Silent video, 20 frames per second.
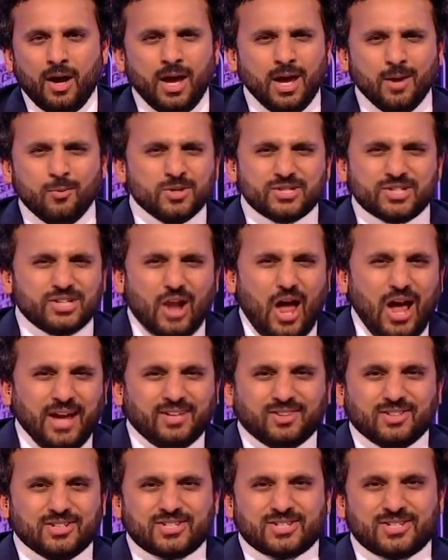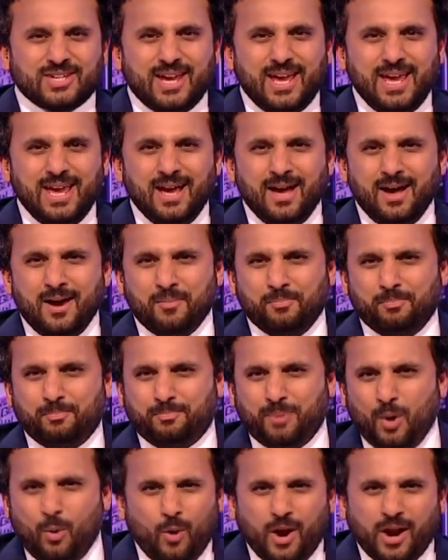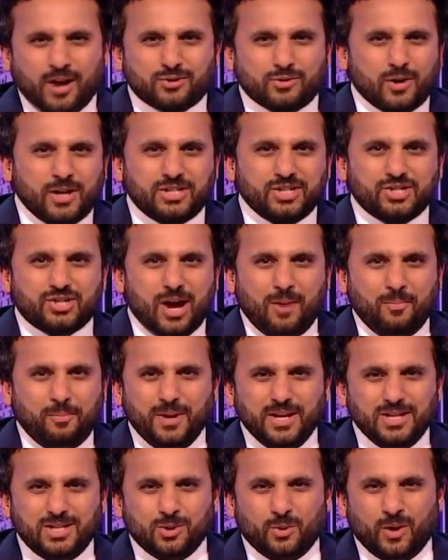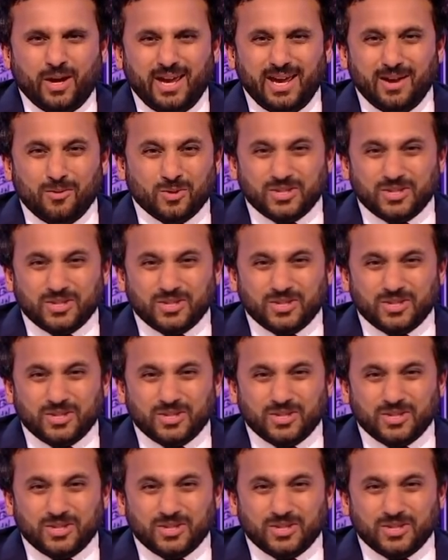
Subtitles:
It was like the sea, but when I tried to jump into it, it